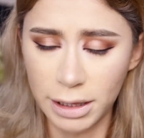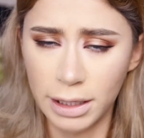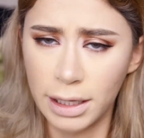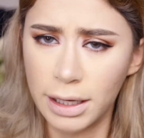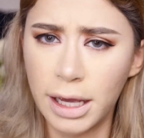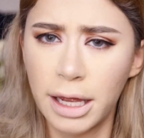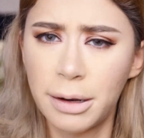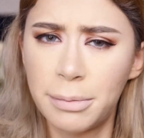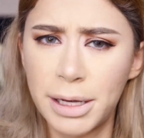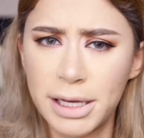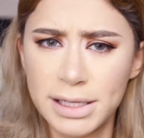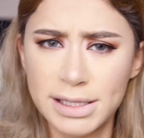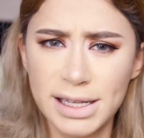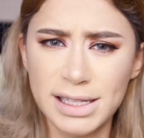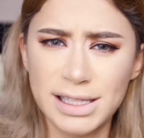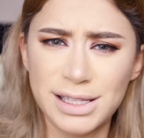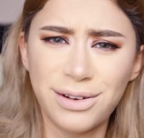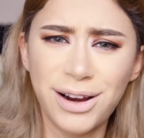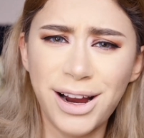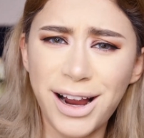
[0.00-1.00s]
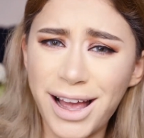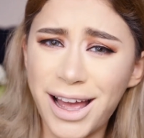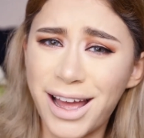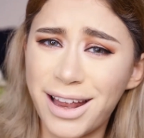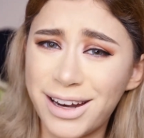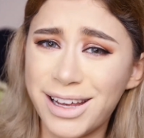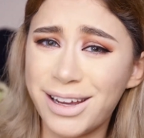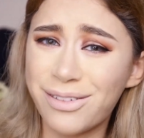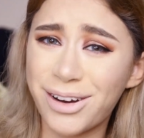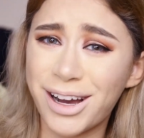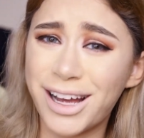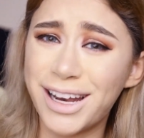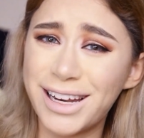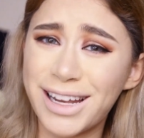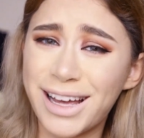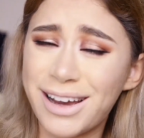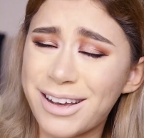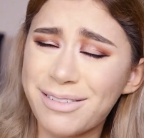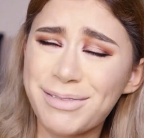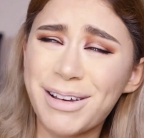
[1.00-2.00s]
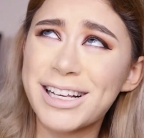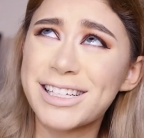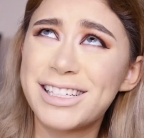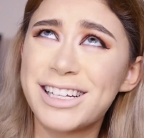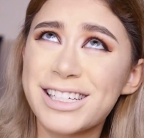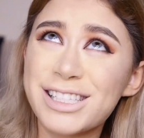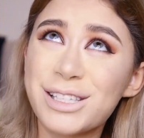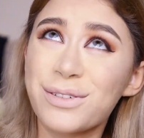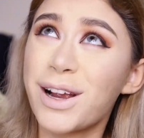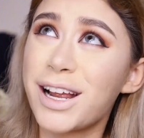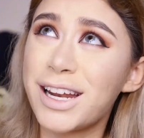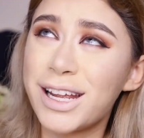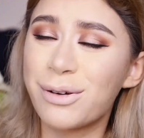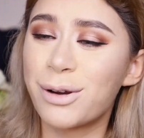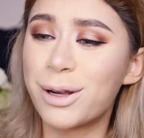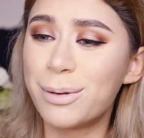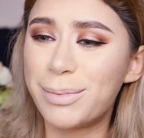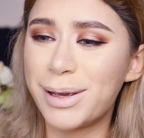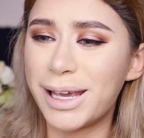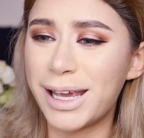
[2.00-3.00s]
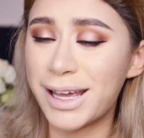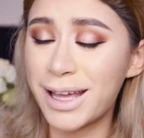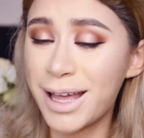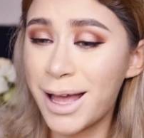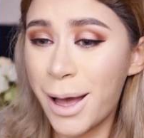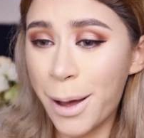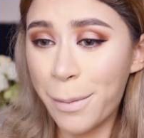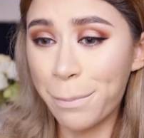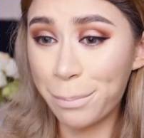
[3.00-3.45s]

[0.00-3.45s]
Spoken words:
I mean, that kind of makes sense for anyone. That makes sense for anyone, B.